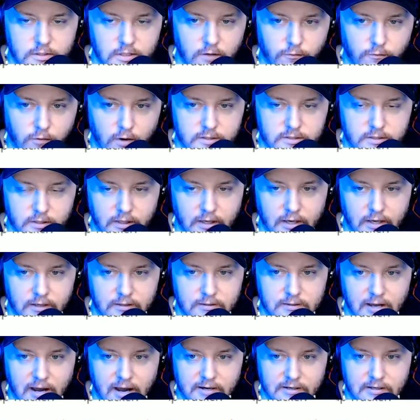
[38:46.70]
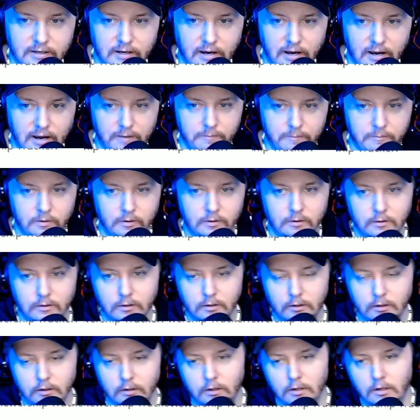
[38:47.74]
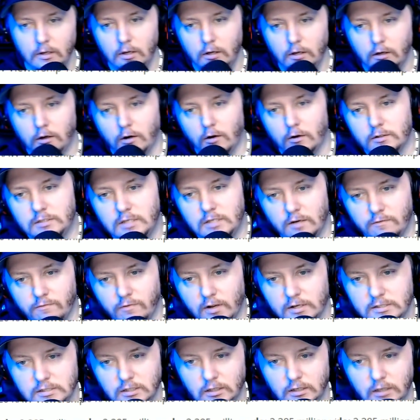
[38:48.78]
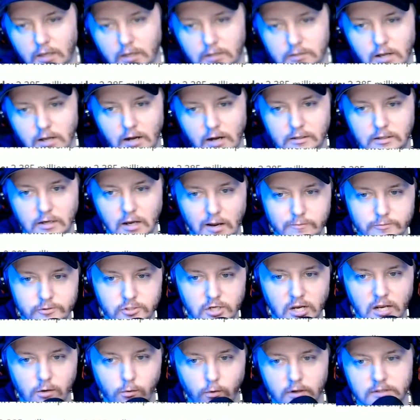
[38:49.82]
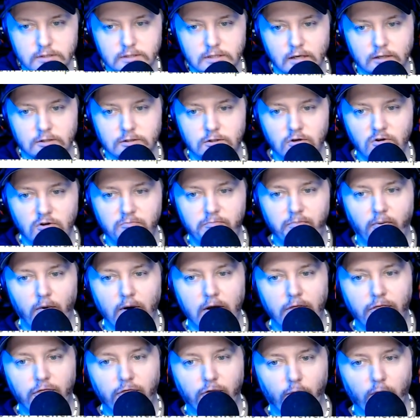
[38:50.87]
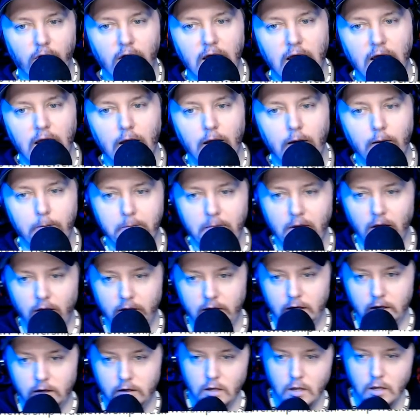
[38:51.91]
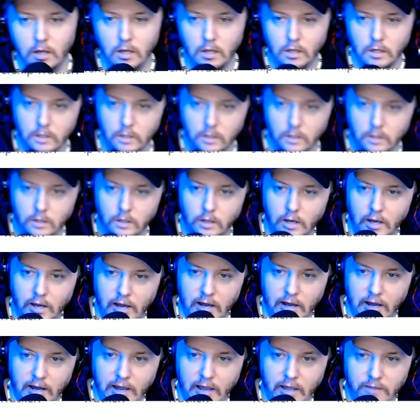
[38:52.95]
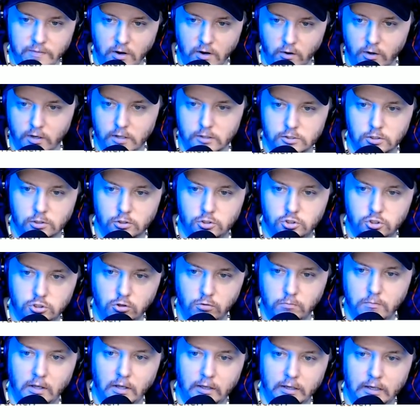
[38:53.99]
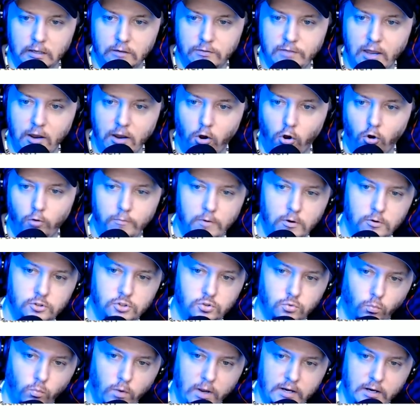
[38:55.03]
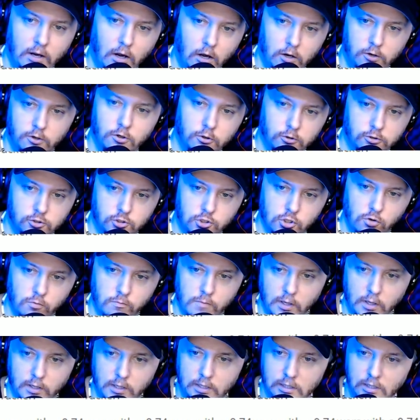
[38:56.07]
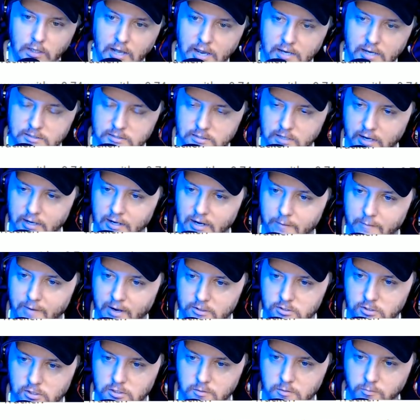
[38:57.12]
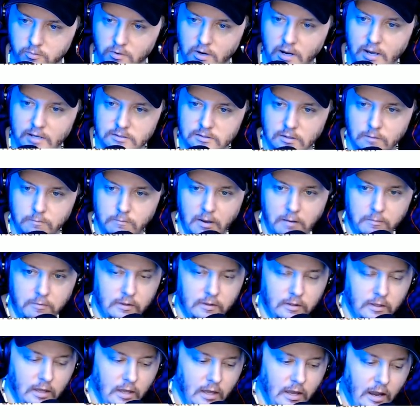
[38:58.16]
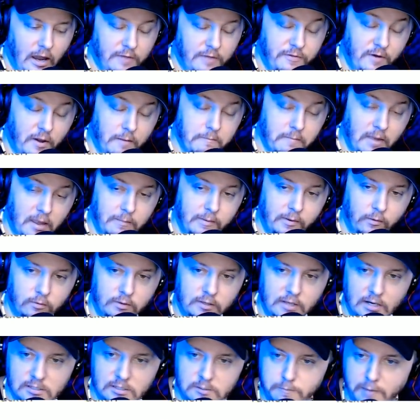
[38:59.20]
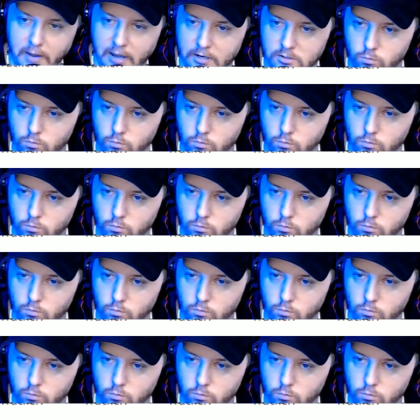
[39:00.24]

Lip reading: of WrestlingInc.com. Courtesy of WrestlingInc.com, January 6th, 2.3 million. And there it is, 2 million. They almost went under 2 million last night. I'm actually surprised that maybe, I thought maybe it would get as bad as